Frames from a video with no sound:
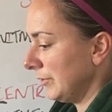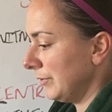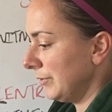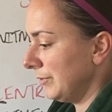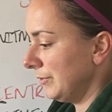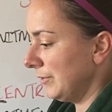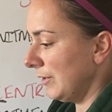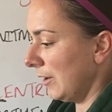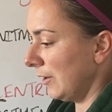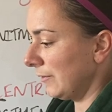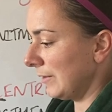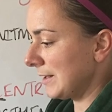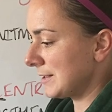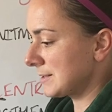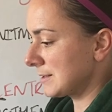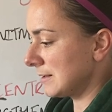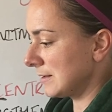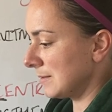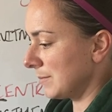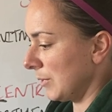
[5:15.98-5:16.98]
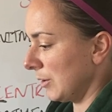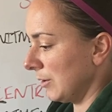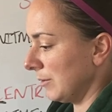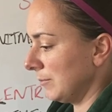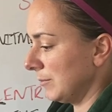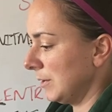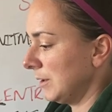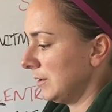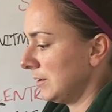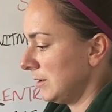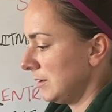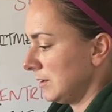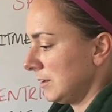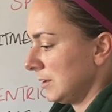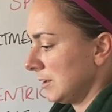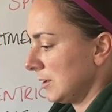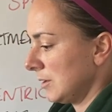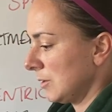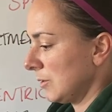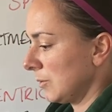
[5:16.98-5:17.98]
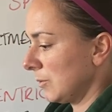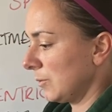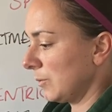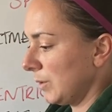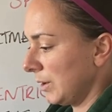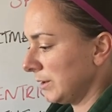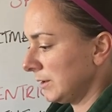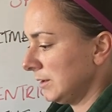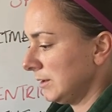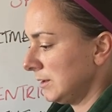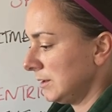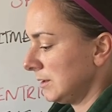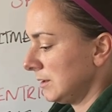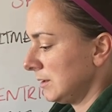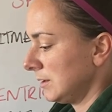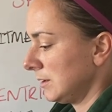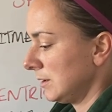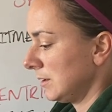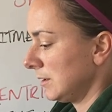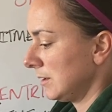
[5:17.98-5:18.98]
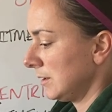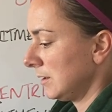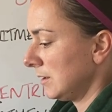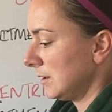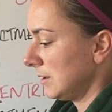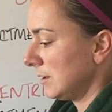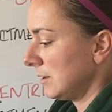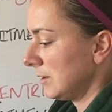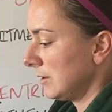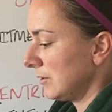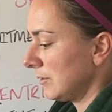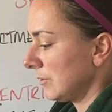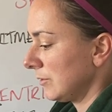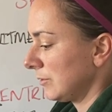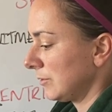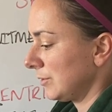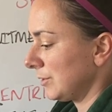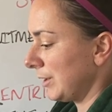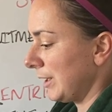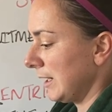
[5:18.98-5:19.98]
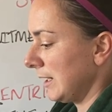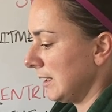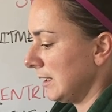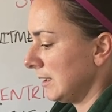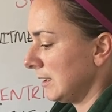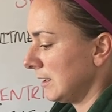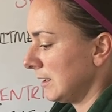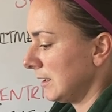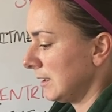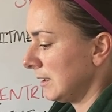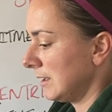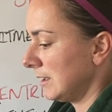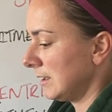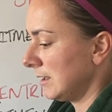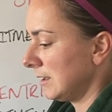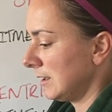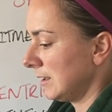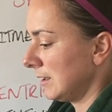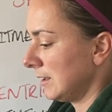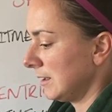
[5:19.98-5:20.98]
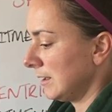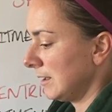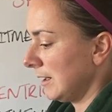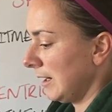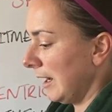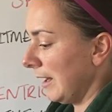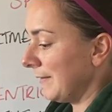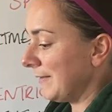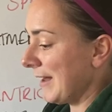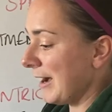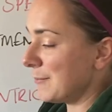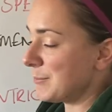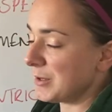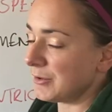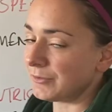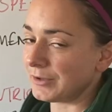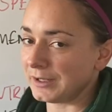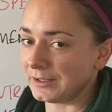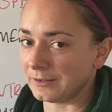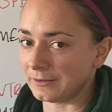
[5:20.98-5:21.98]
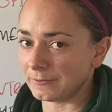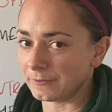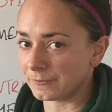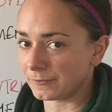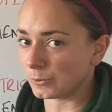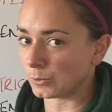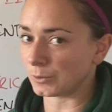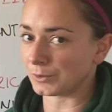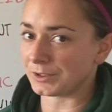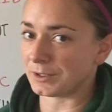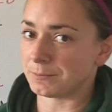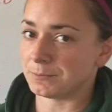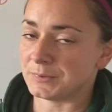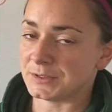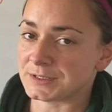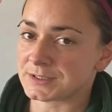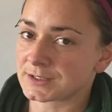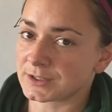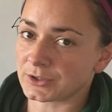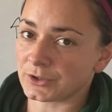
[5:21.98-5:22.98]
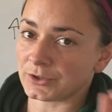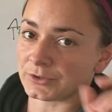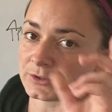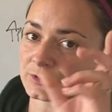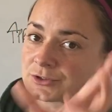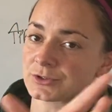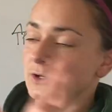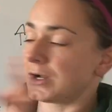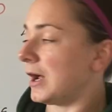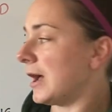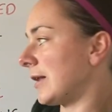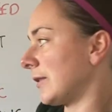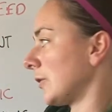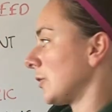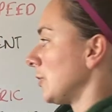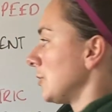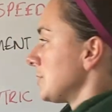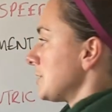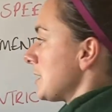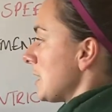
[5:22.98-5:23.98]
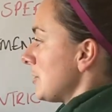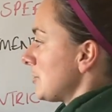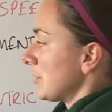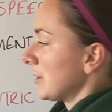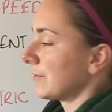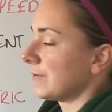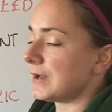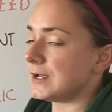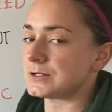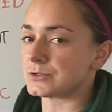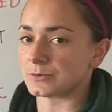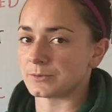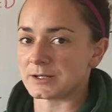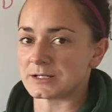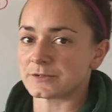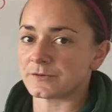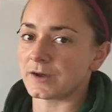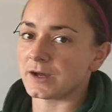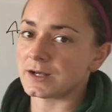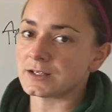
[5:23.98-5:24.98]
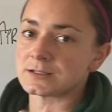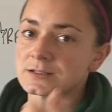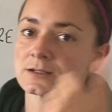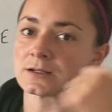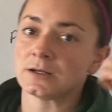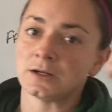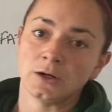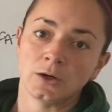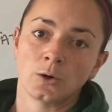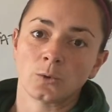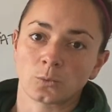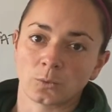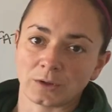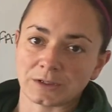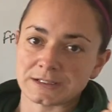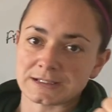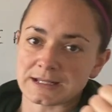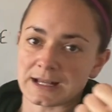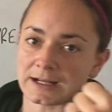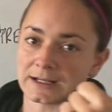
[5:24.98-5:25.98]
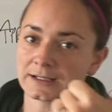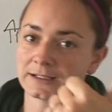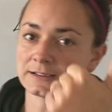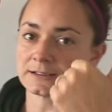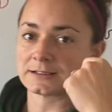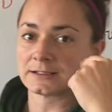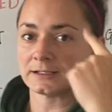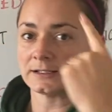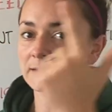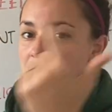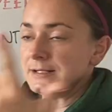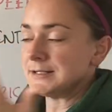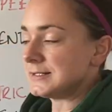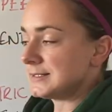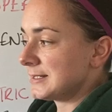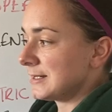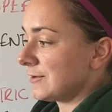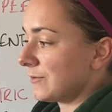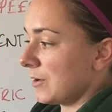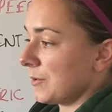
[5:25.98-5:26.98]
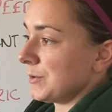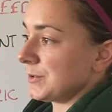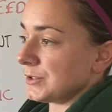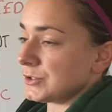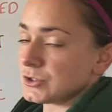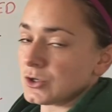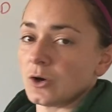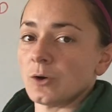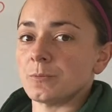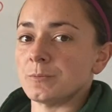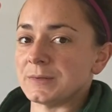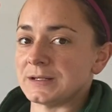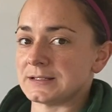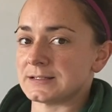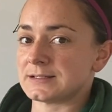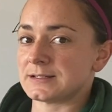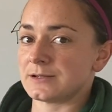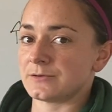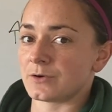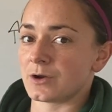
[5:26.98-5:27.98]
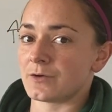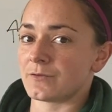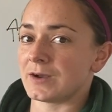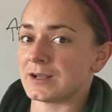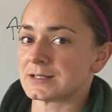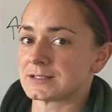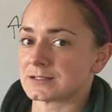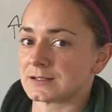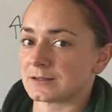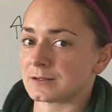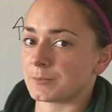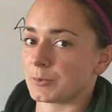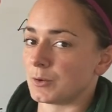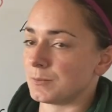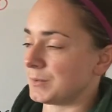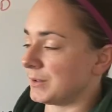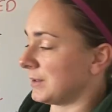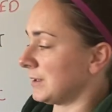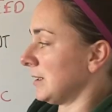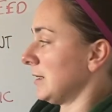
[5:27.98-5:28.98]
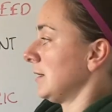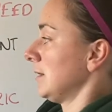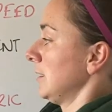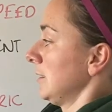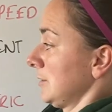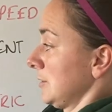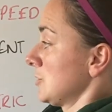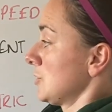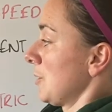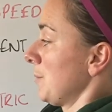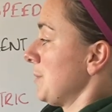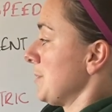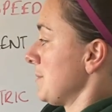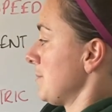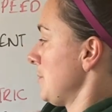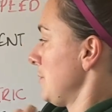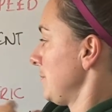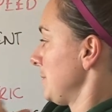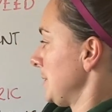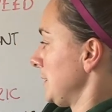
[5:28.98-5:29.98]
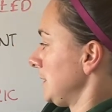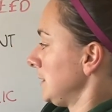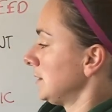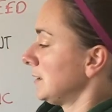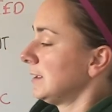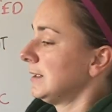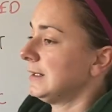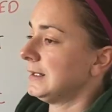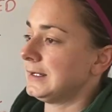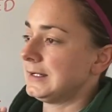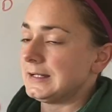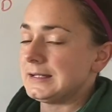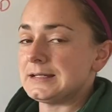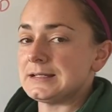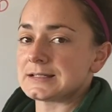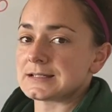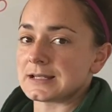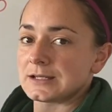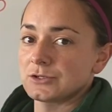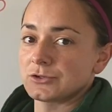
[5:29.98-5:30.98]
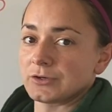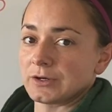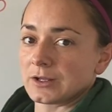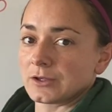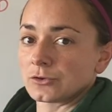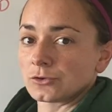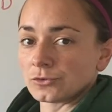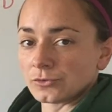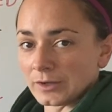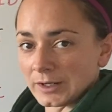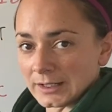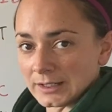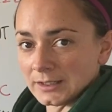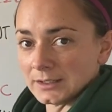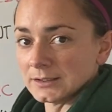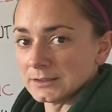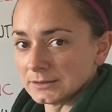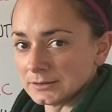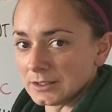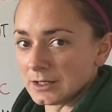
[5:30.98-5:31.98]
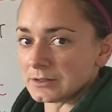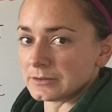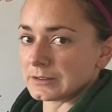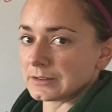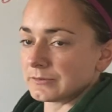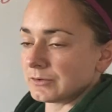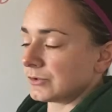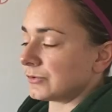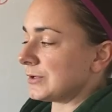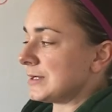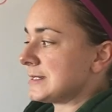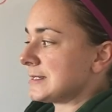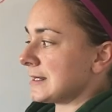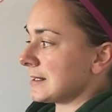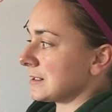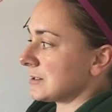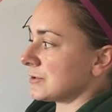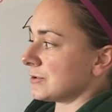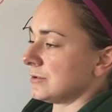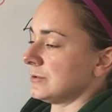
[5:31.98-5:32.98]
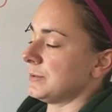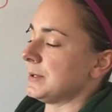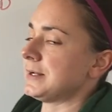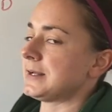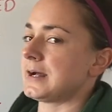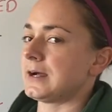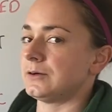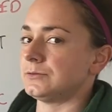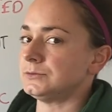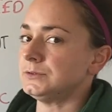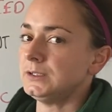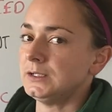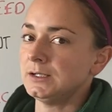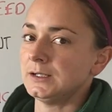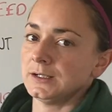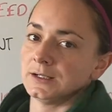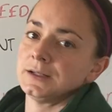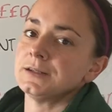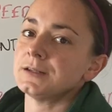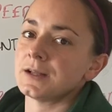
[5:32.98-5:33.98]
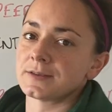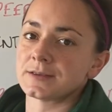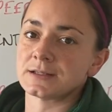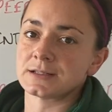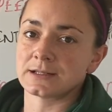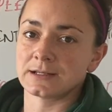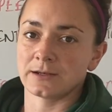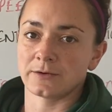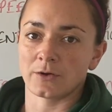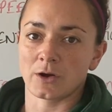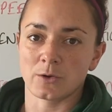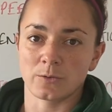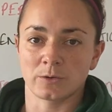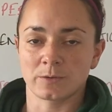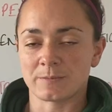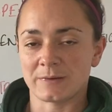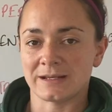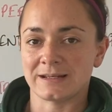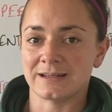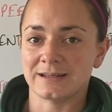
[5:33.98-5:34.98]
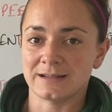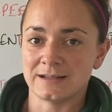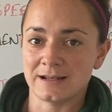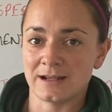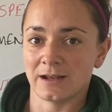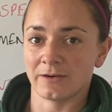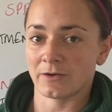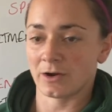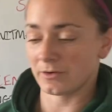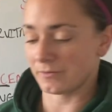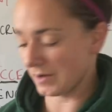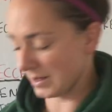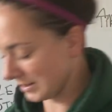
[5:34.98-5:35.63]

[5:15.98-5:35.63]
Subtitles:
no rest at the bottom. 1, 3, and that would be written in 4 numbers. Concentric phase always first, 1 second. 0 at the top means 0 rest at the bottom of the top of the movement. Eccentric 3, lowering for 3 seconds on the way down. Another 0 would mean 0